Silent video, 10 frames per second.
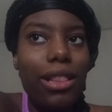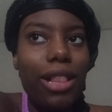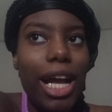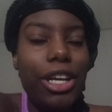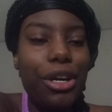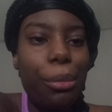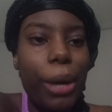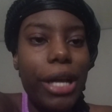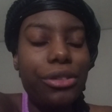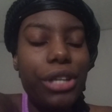like your
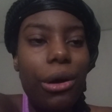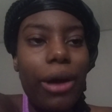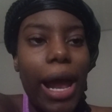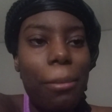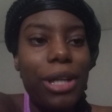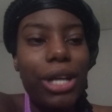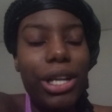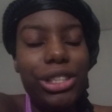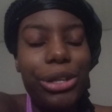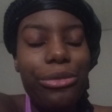brain will know, okay, I'm not
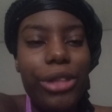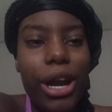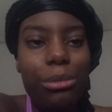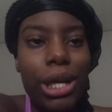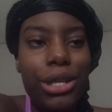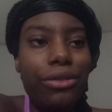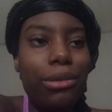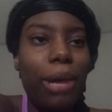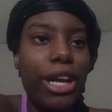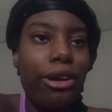trying to shift there. I'm trying to
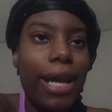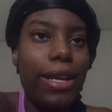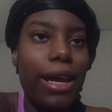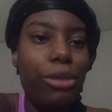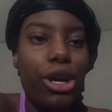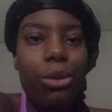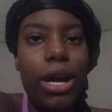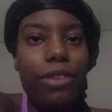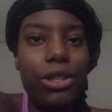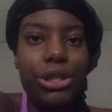shift to My Hero Academia or
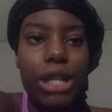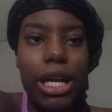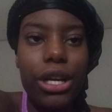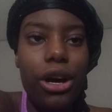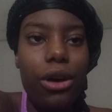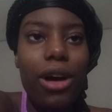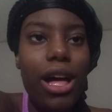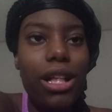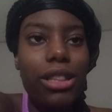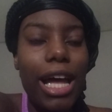wherever else you're trying to go.
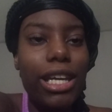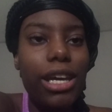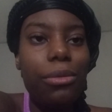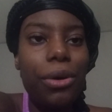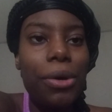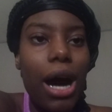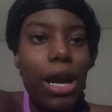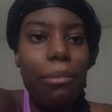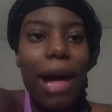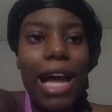Like, it won't
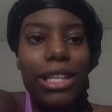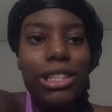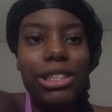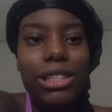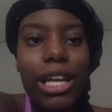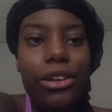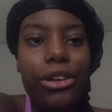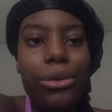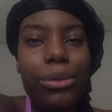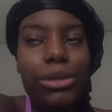automatically
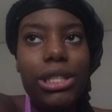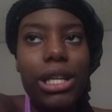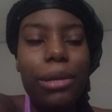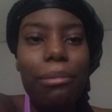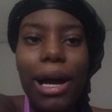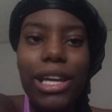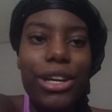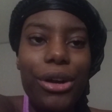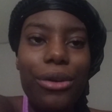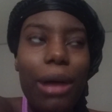send you to My
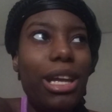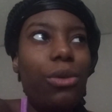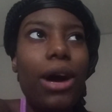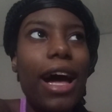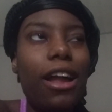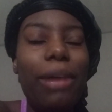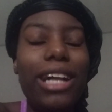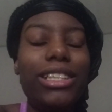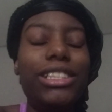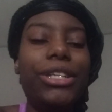Hero. I mean, it won't
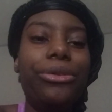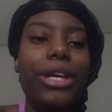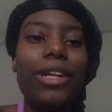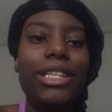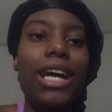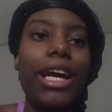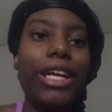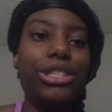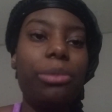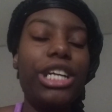automatically send you to killing
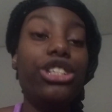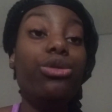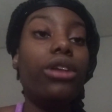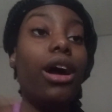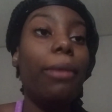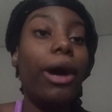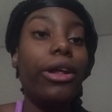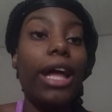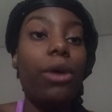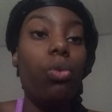stalking just because you thought
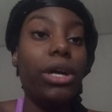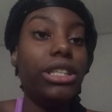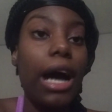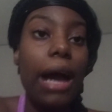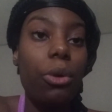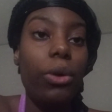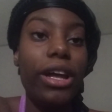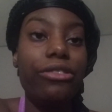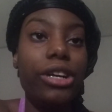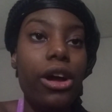about it like one time or
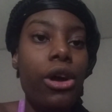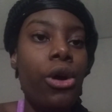whatever.